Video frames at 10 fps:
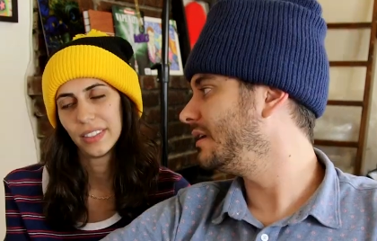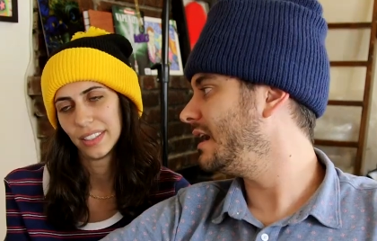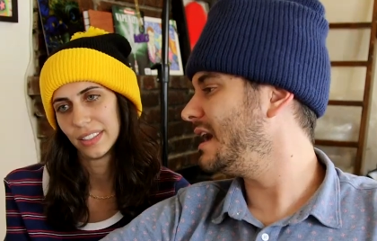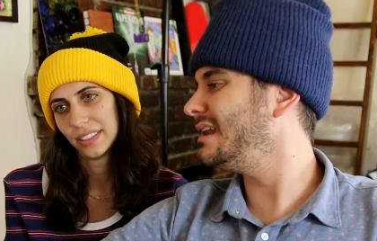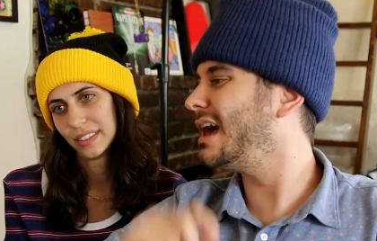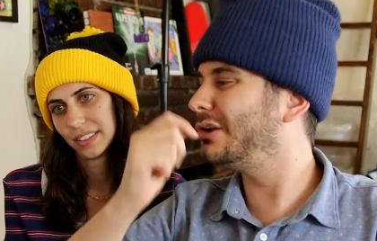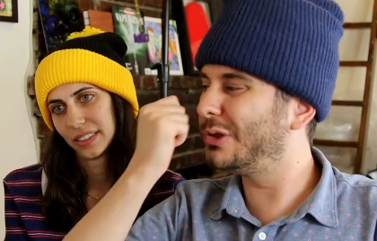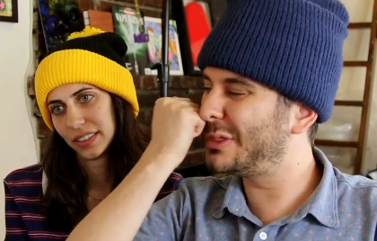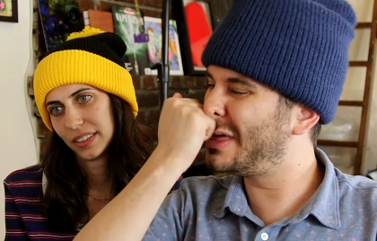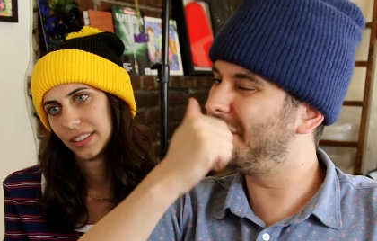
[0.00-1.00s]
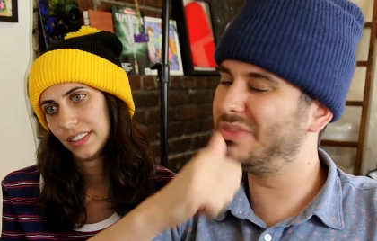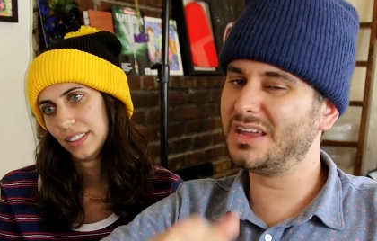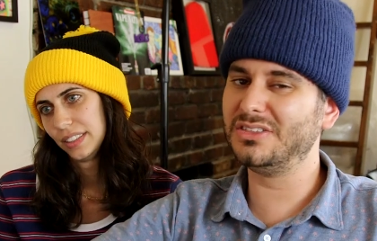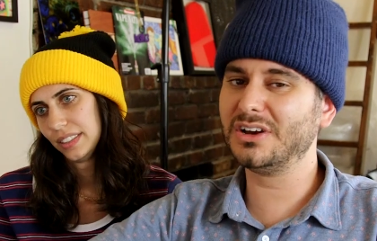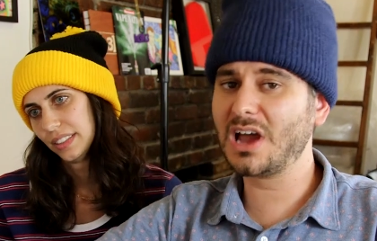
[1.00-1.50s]
Speaker 1: Yeah. And not only them,
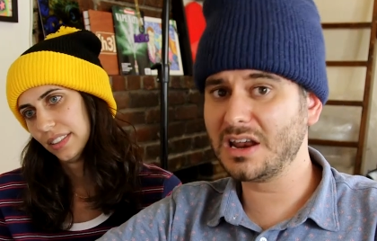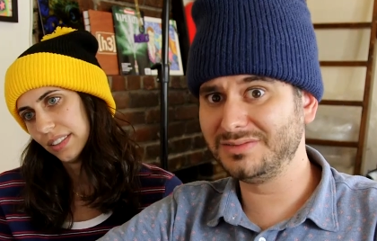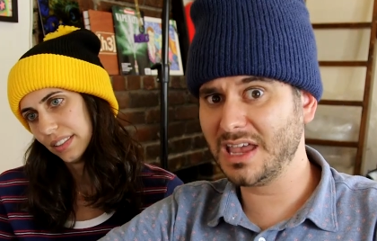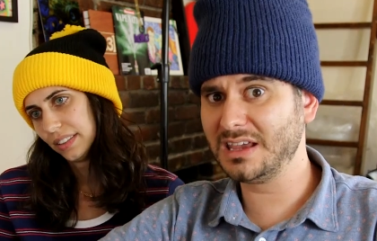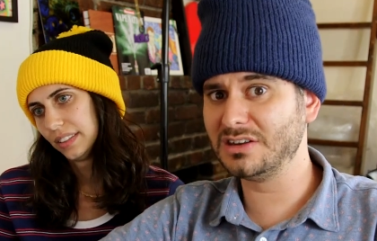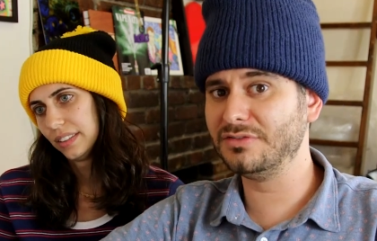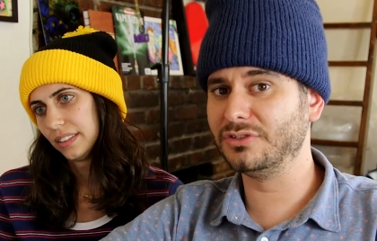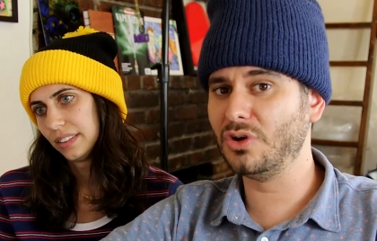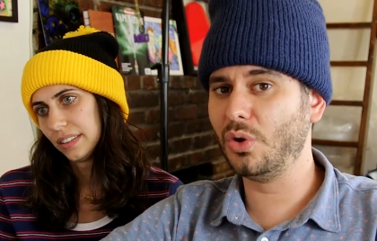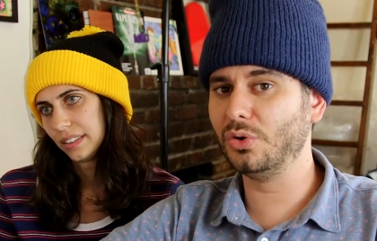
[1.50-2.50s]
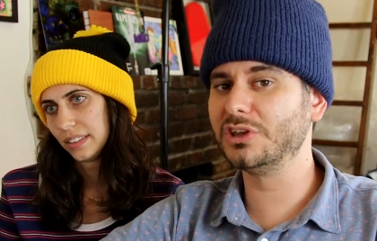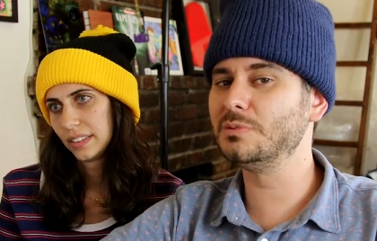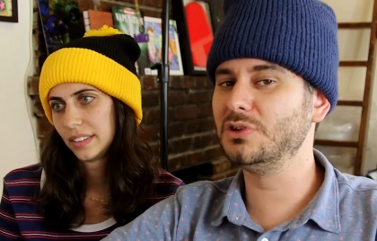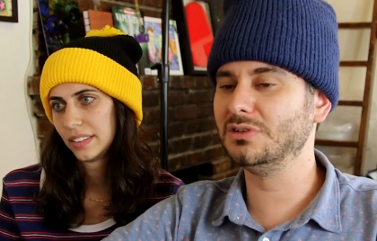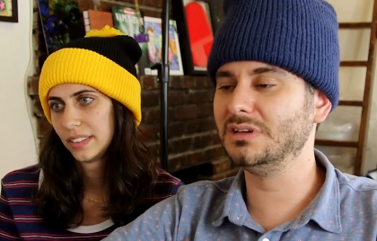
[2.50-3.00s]
they they're kind of taking it for the whole
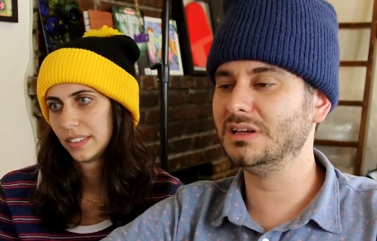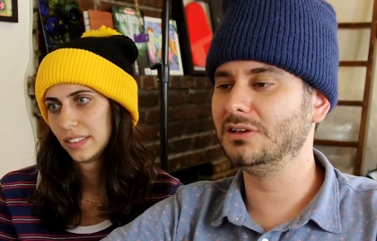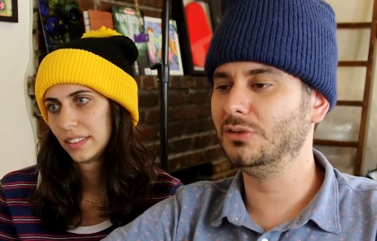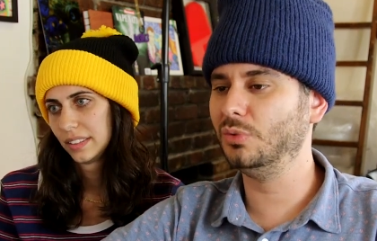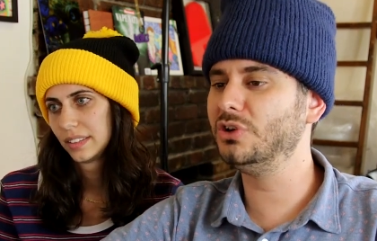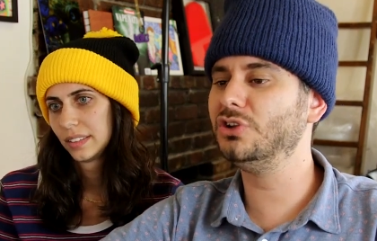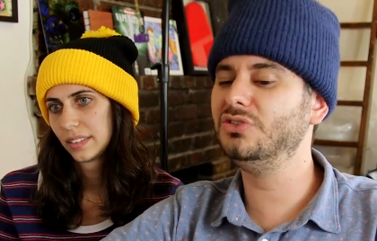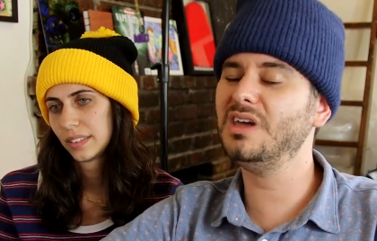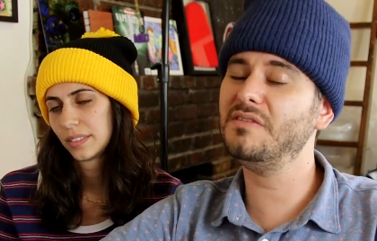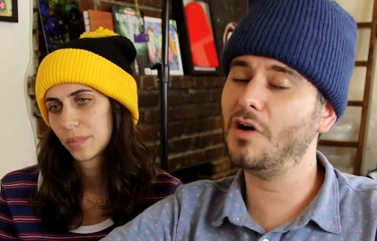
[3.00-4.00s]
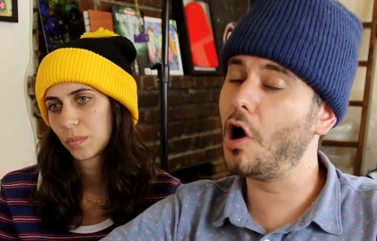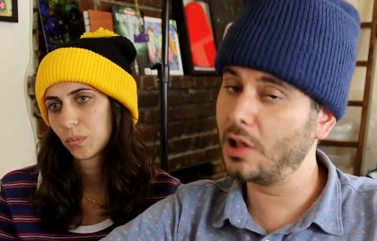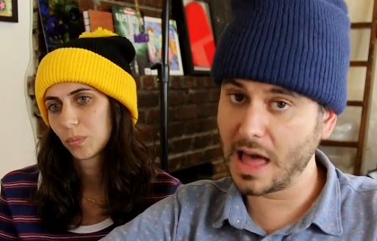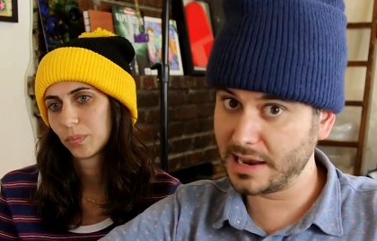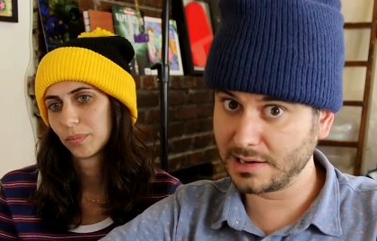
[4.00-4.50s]
community. They've
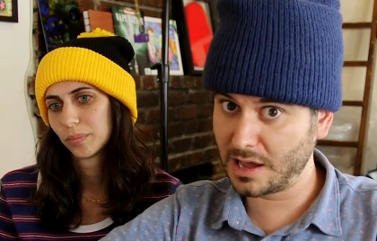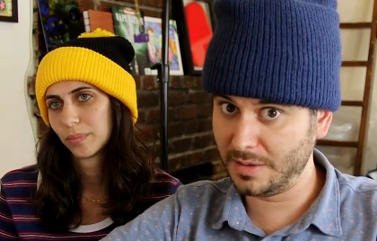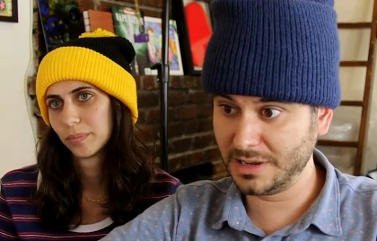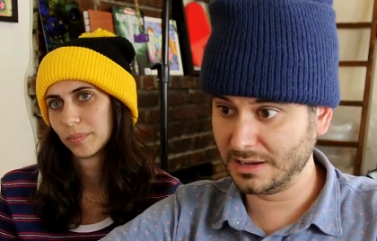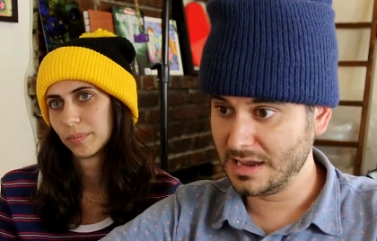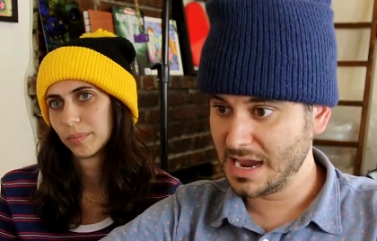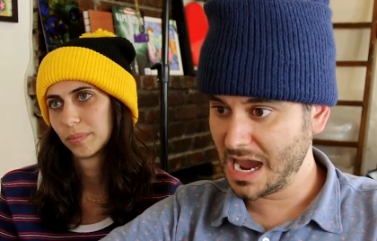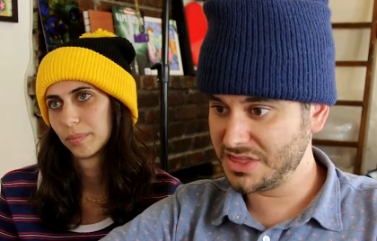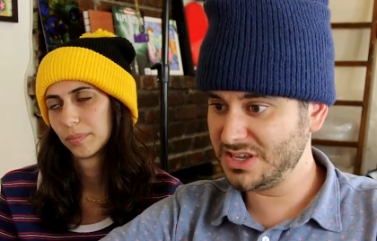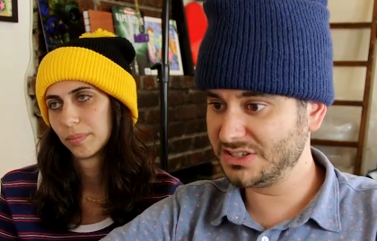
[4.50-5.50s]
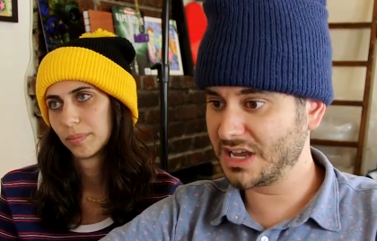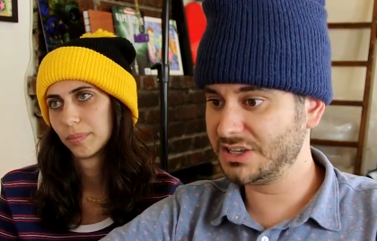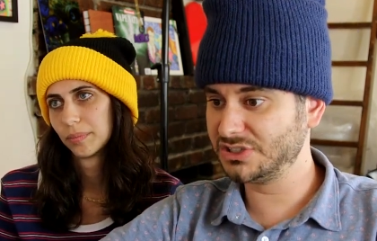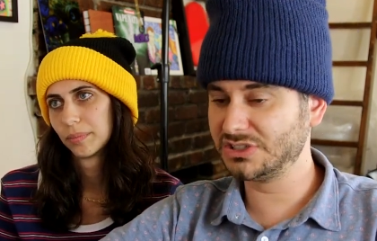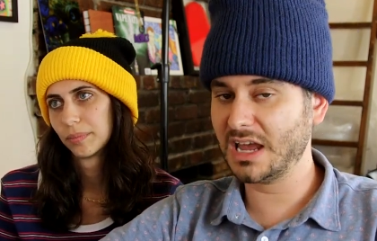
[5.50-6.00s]
all had it coming, and these
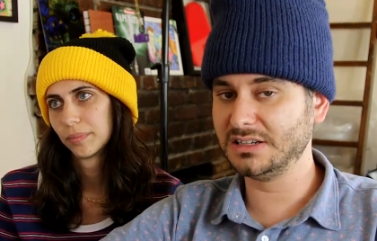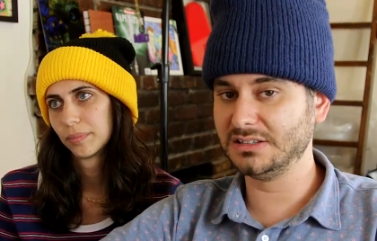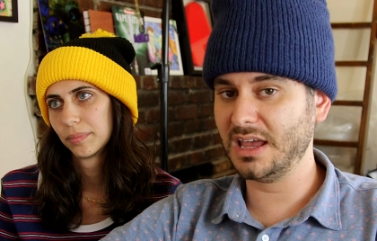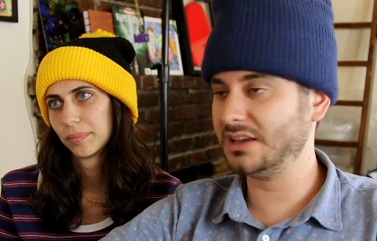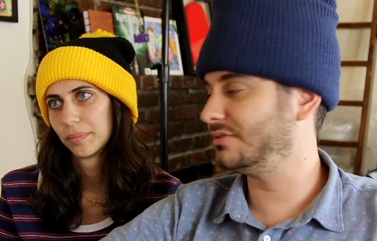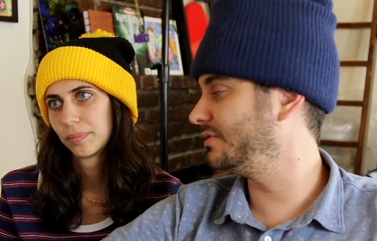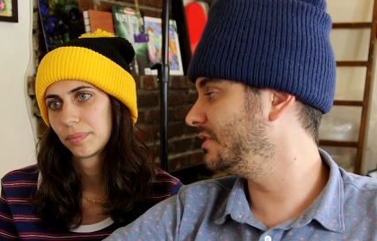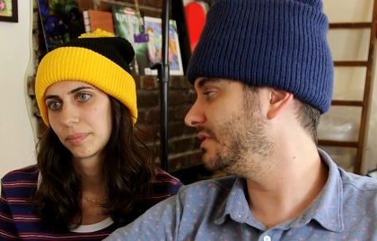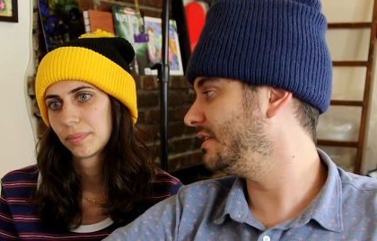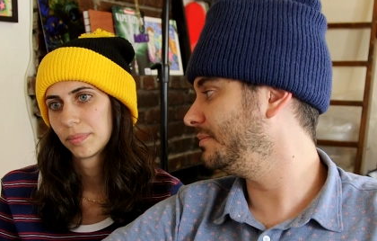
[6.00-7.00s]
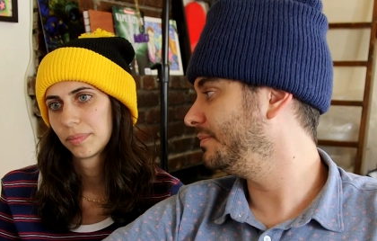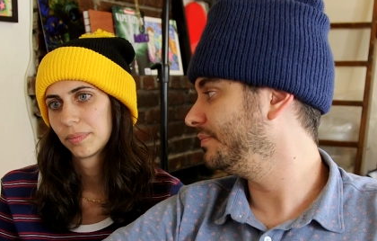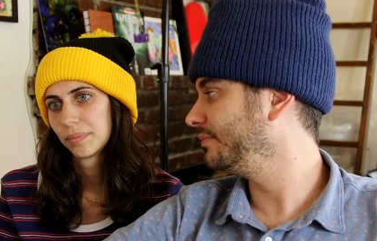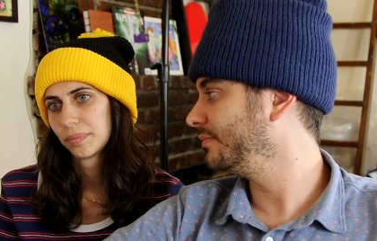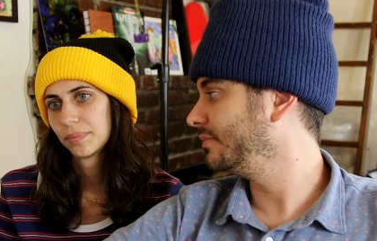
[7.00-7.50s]
guys just had to take it for the team.
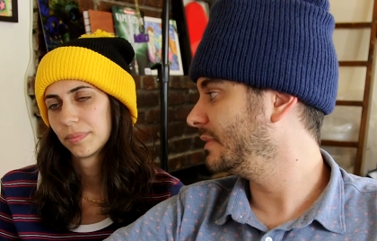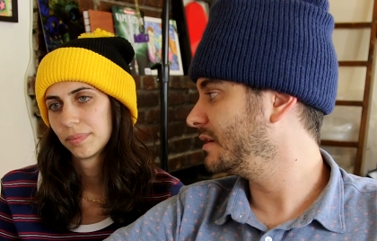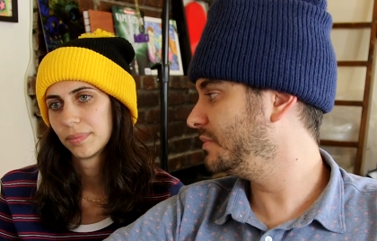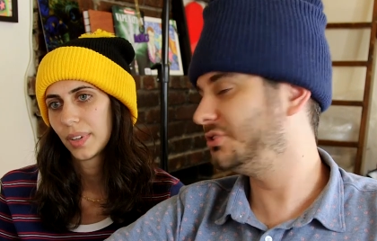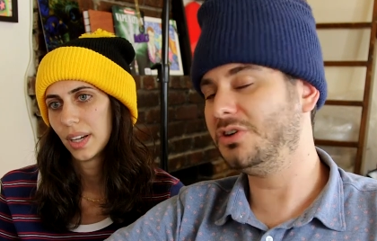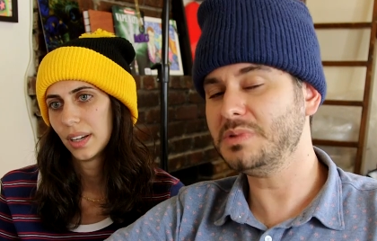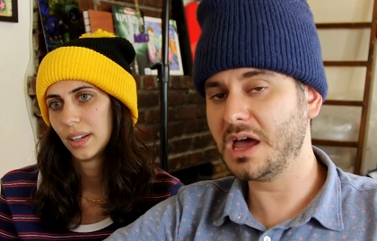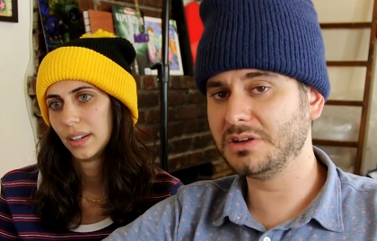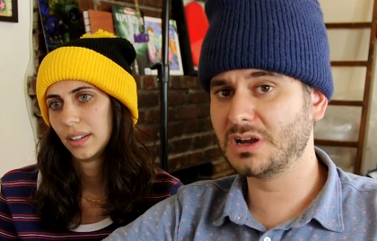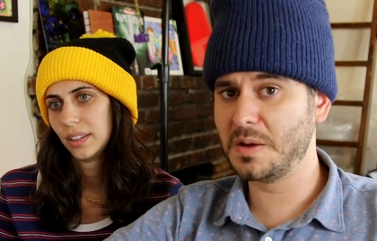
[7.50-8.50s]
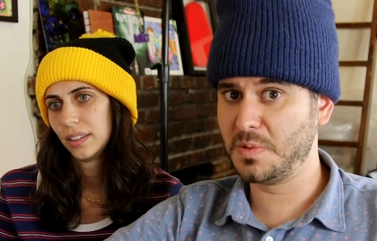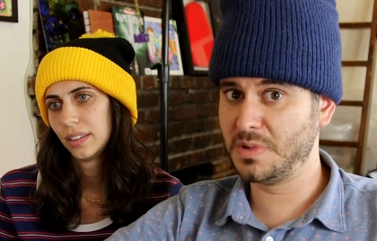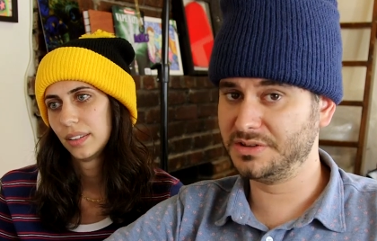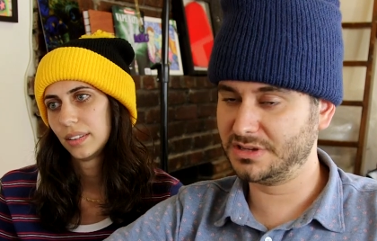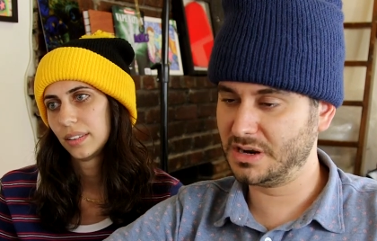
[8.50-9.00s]
But they'll be out in a couple
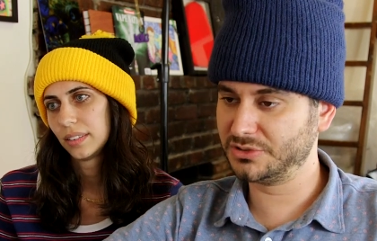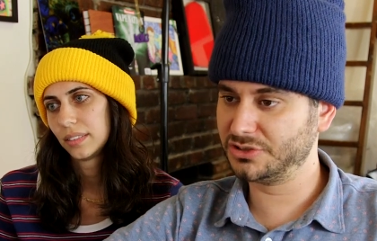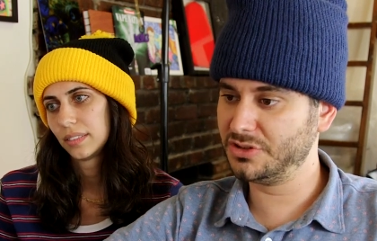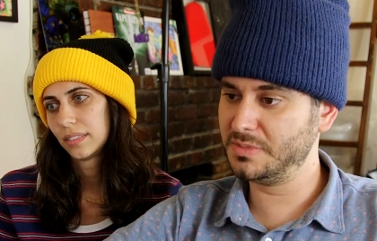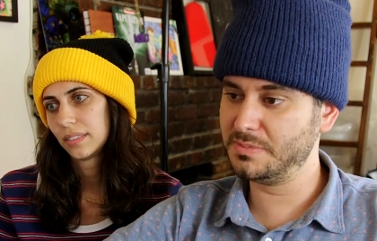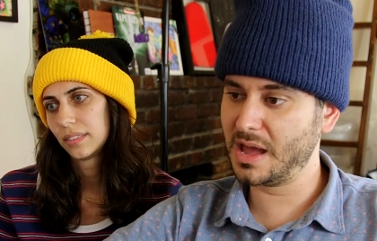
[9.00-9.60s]
months, and I'm sure they'll be